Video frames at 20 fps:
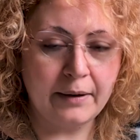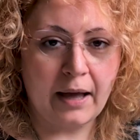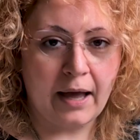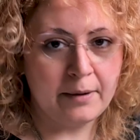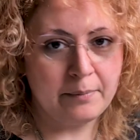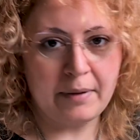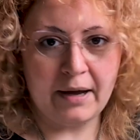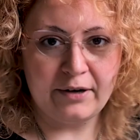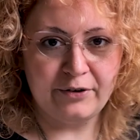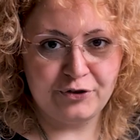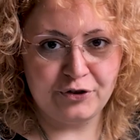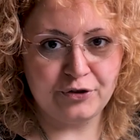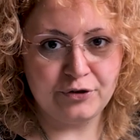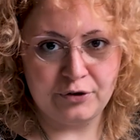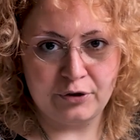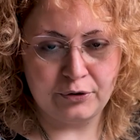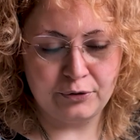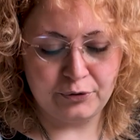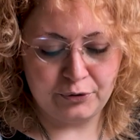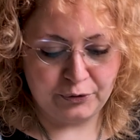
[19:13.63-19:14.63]
I might
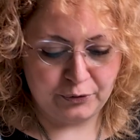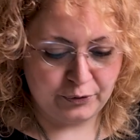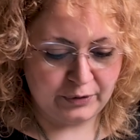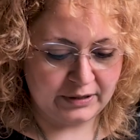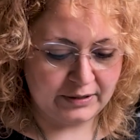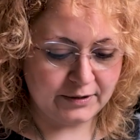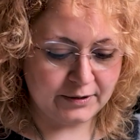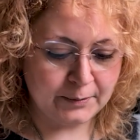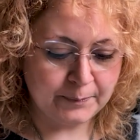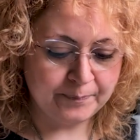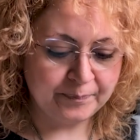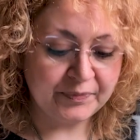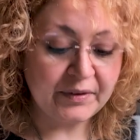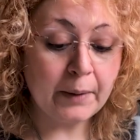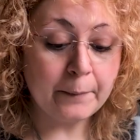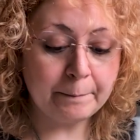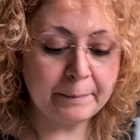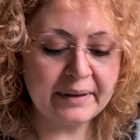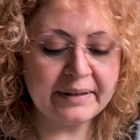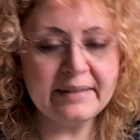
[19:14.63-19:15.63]
just not do it.
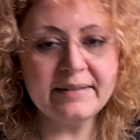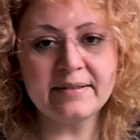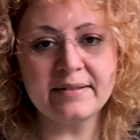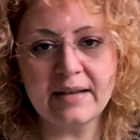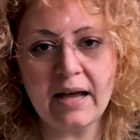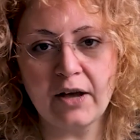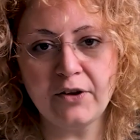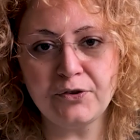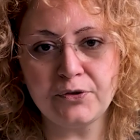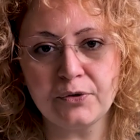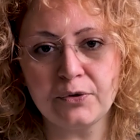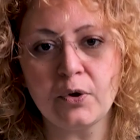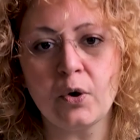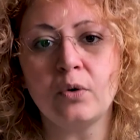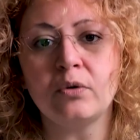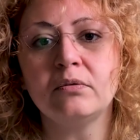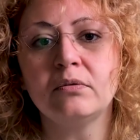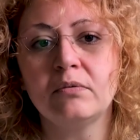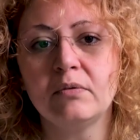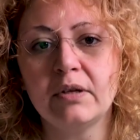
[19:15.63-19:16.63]
But it's nice to
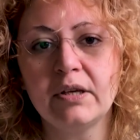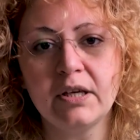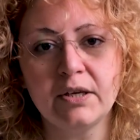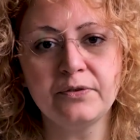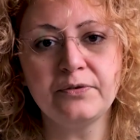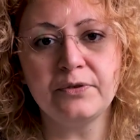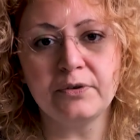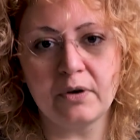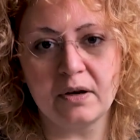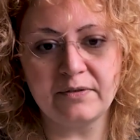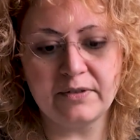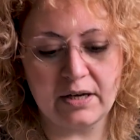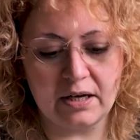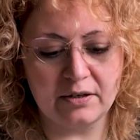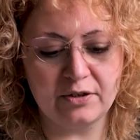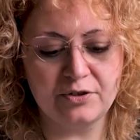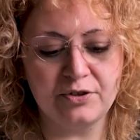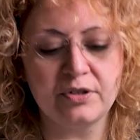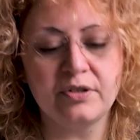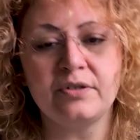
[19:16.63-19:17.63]
know if you have the
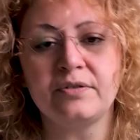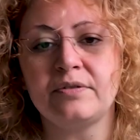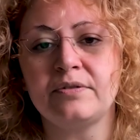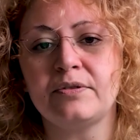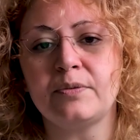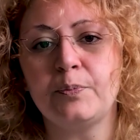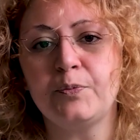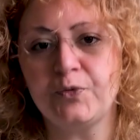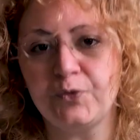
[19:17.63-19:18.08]
energy, this is the